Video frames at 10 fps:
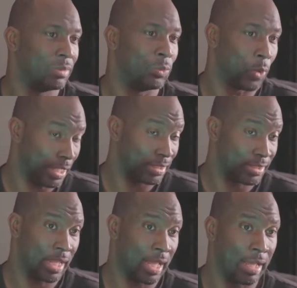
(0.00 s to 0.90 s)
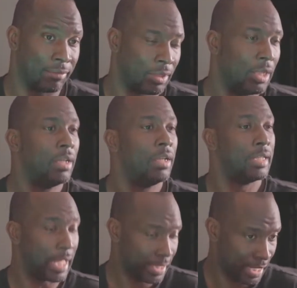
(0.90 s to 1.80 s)
while it's live,
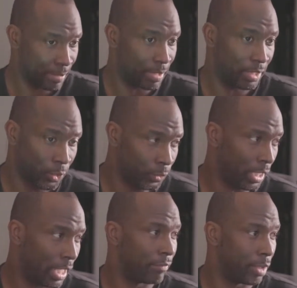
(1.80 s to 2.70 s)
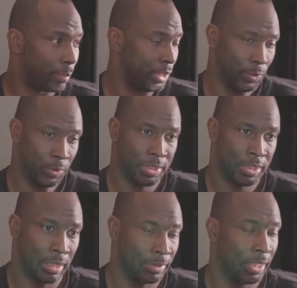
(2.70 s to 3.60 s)
next time I go live, I'll be doing the
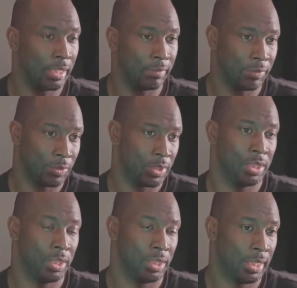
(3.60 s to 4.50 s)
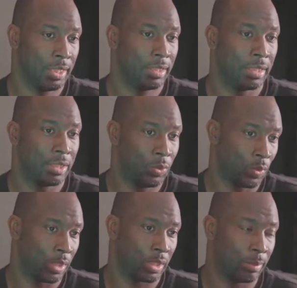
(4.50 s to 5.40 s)
same thing. If you see the link and you
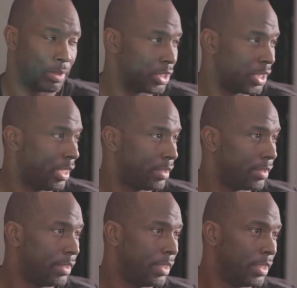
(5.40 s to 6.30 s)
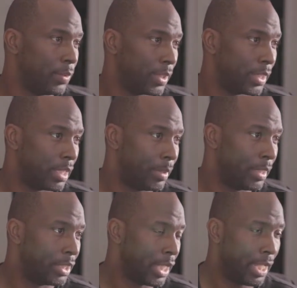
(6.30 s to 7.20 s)
want to come and chat, you want to come in
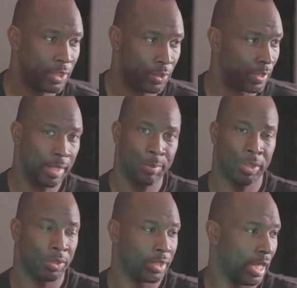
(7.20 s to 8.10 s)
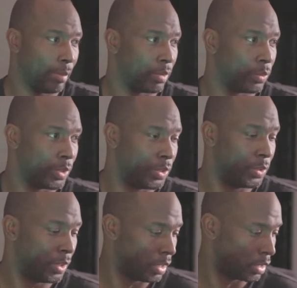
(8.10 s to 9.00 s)
and chat? You don't got to be on camera. When
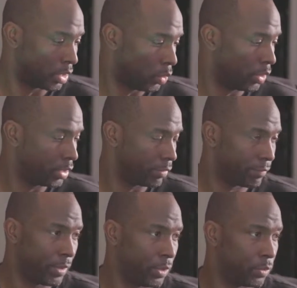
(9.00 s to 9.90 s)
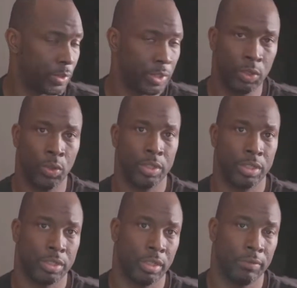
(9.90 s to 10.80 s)
you uh, go on your phone, when you go on your
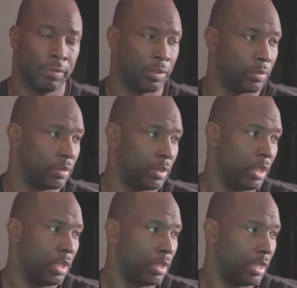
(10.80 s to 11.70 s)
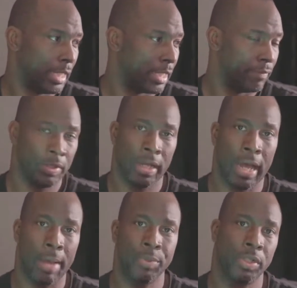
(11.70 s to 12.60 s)
cell phone, it'll give you the
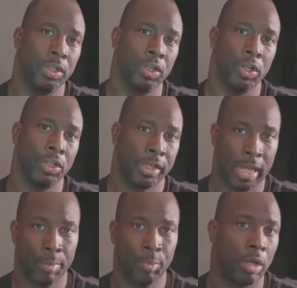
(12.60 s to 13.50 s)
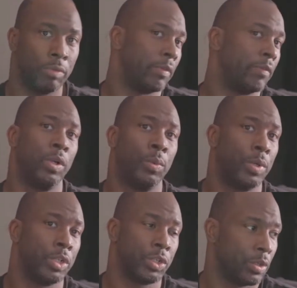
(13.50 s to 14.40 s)
option to turn your camera off if you don't want
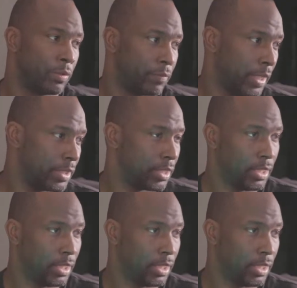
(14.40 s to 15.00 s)
to show your face.